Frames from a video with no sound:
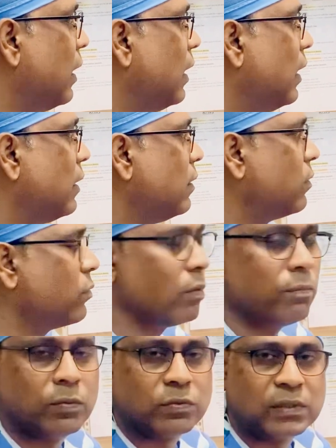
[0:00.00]
and
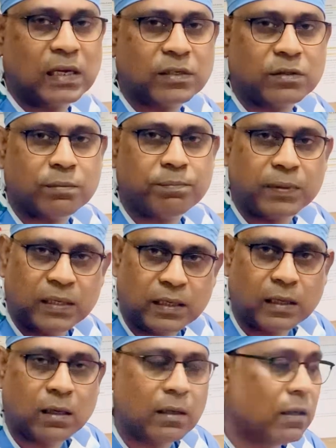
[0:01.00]
thrombocytopenia.